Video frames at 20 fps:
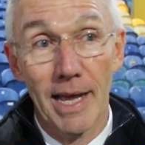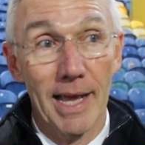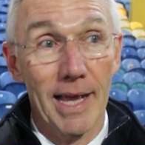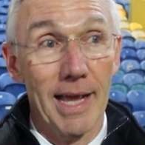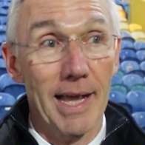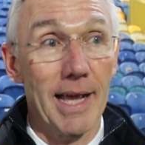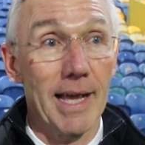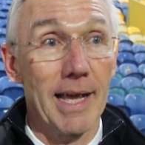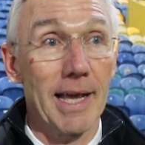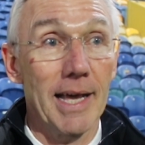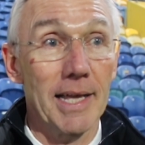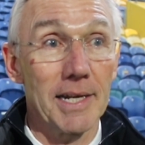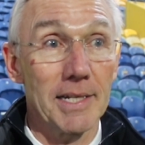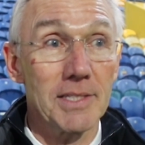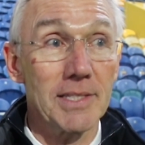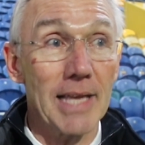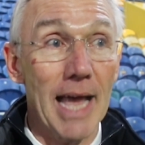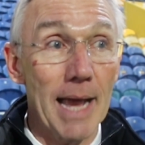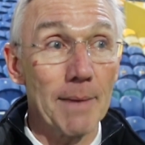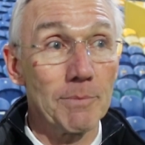And
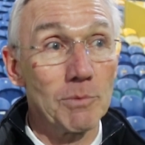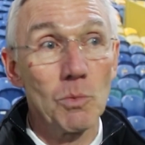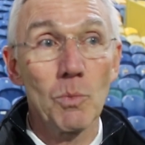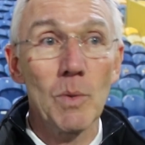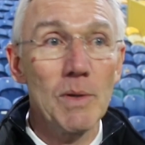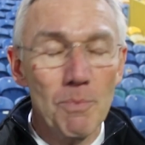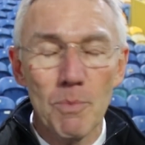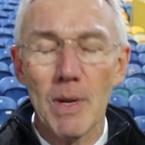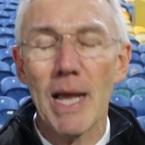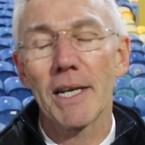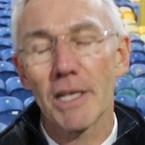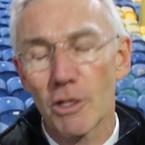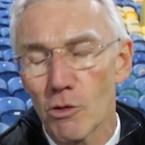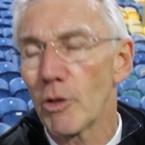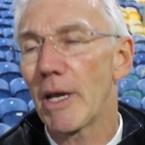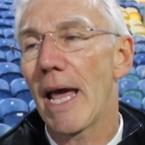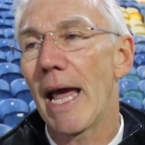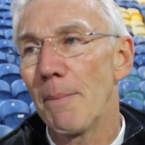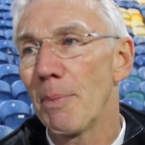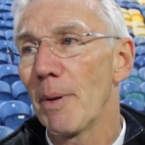at times, we had a
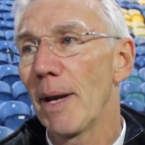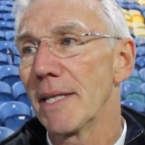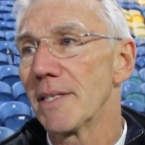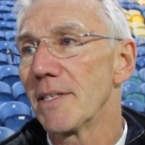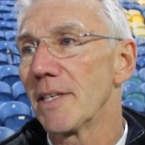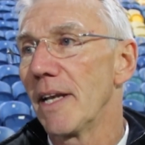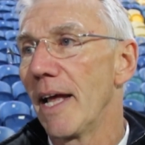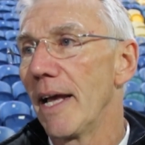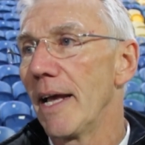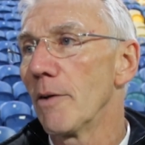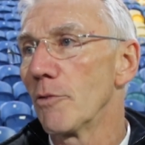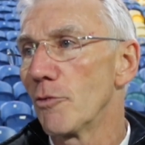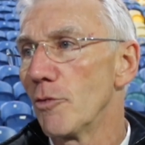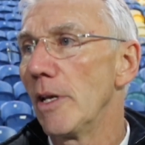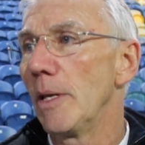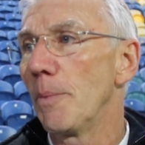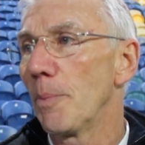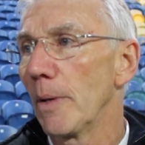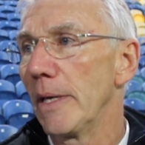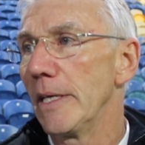good game plan today. I was
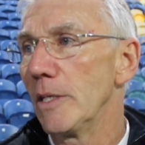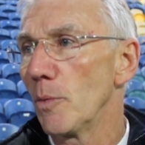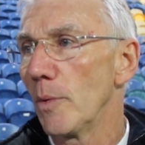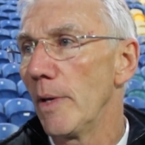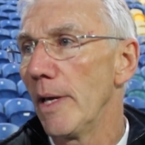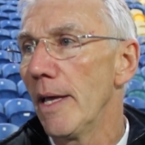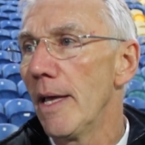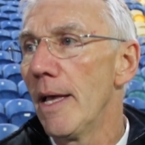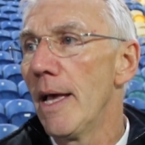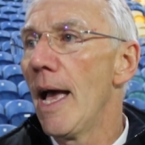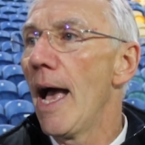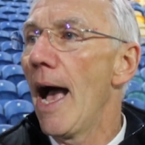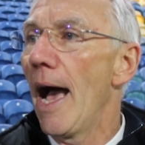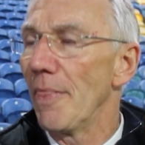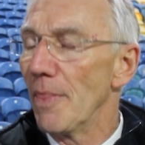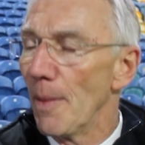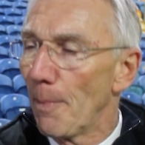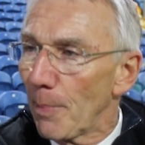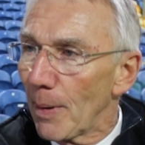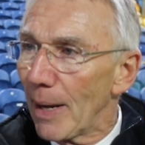really pleased with it.
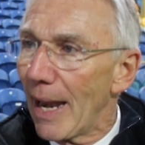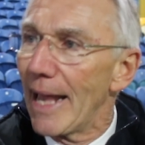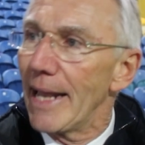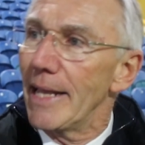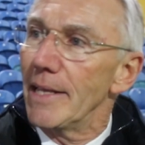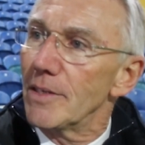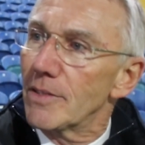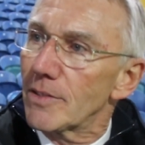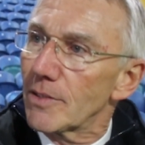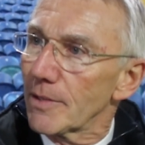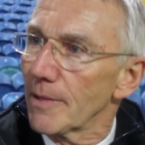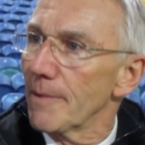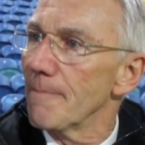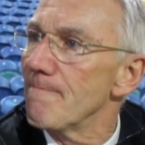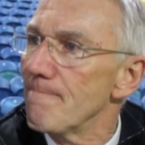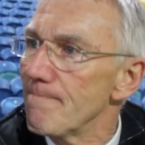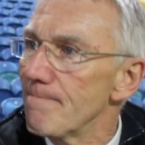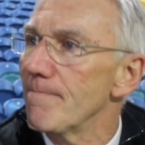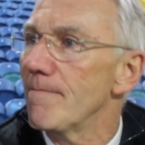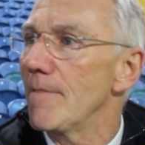And the players,
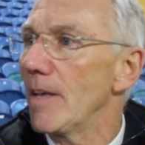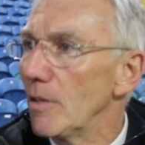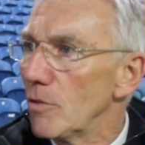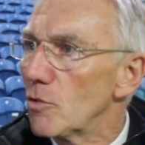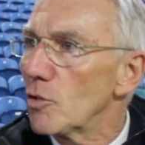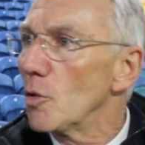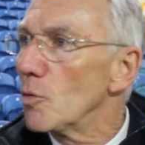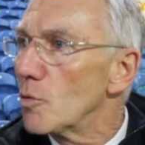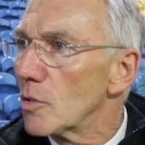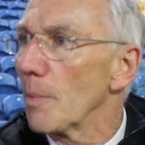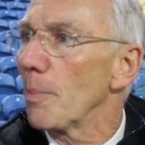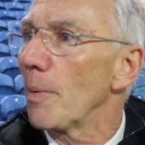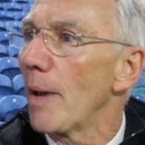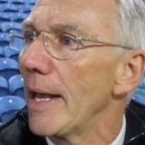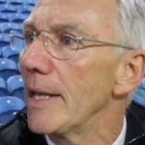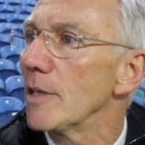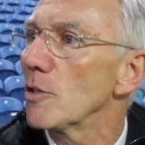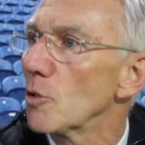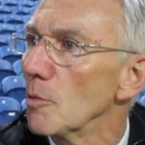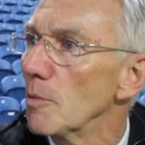suits the
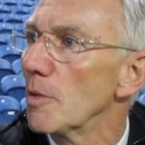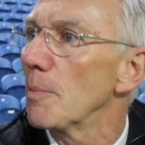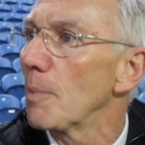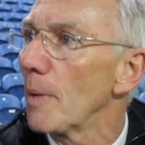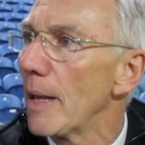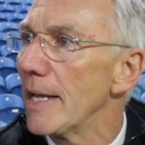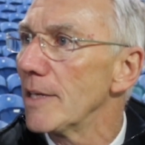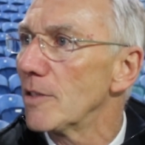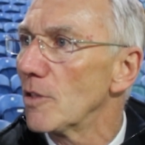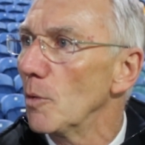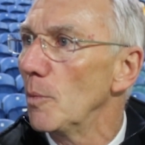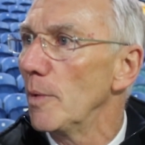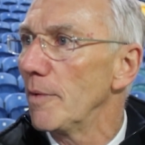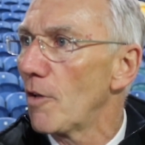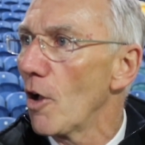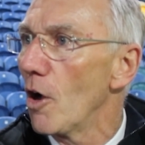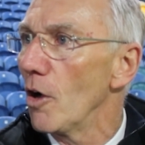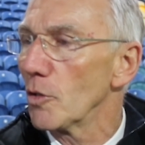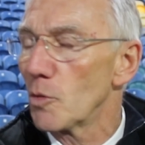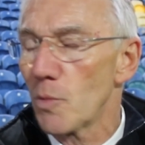players, some of the players that we've
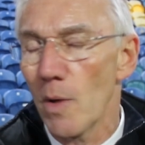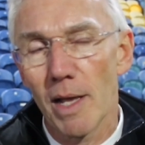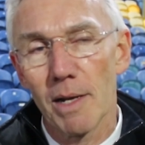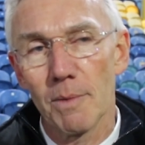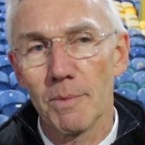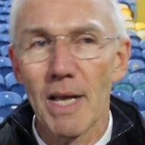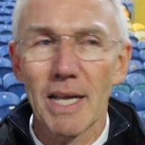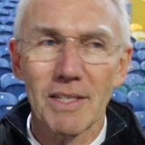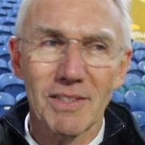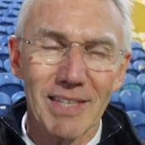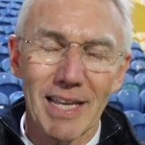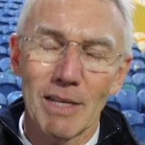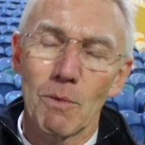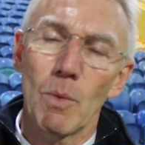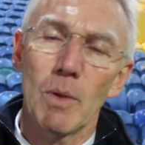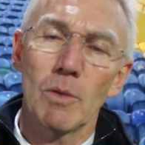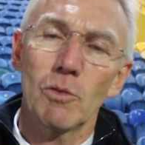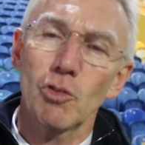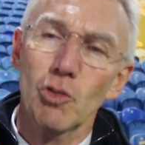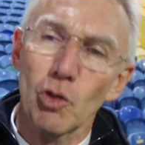got as well. I say
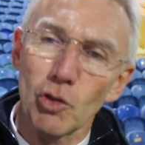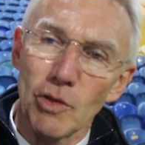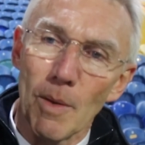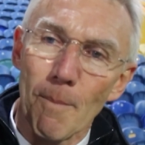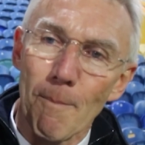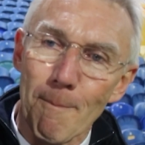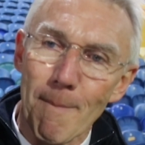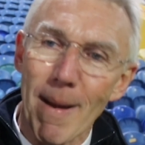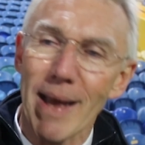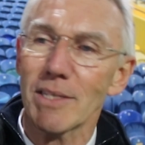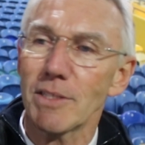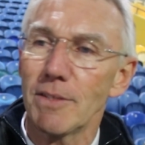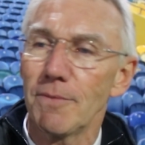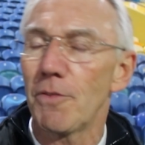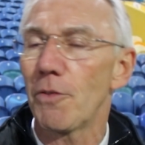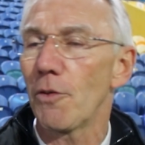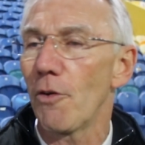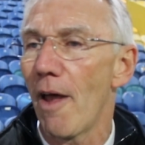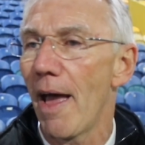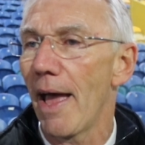we're such a massive
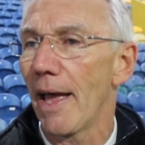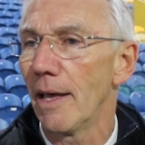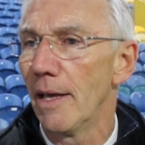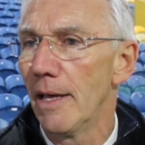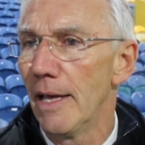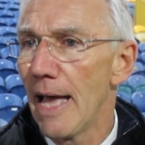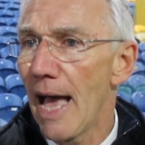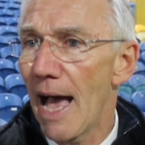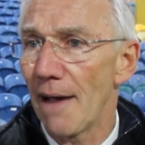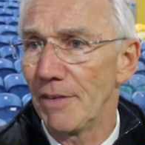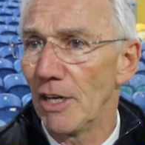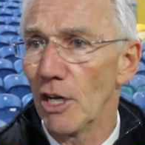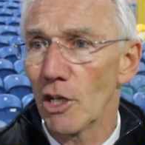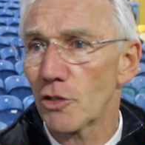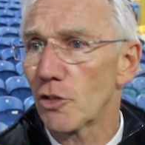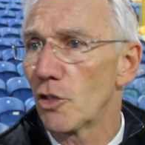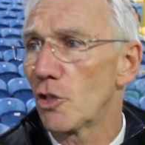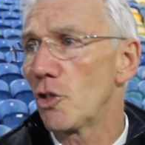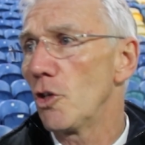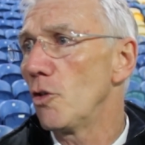threat. Having
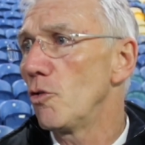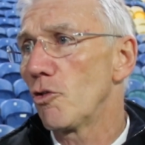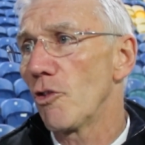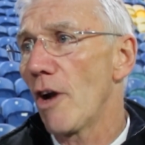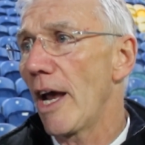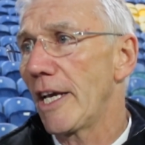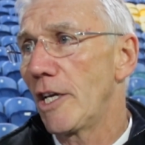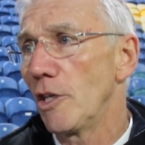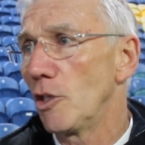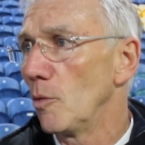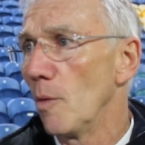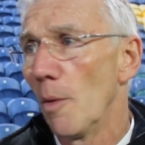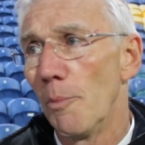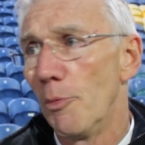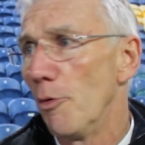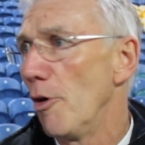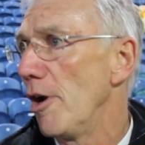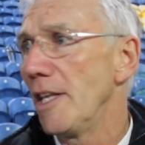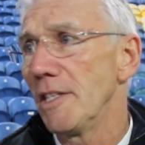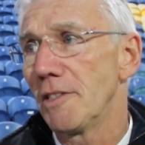lost the two strikers who were
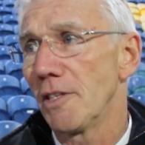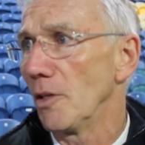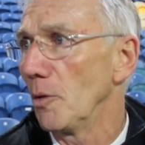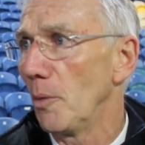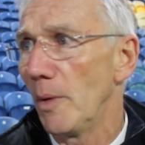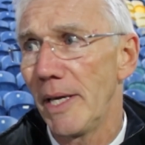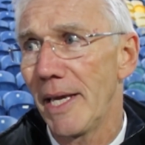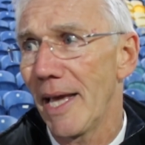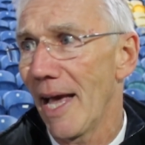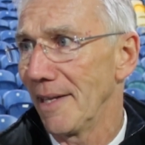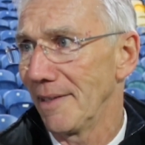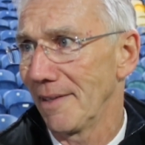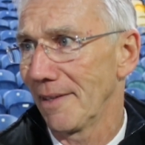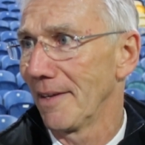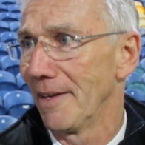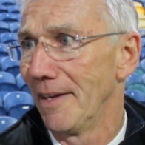brilliant at the weekend.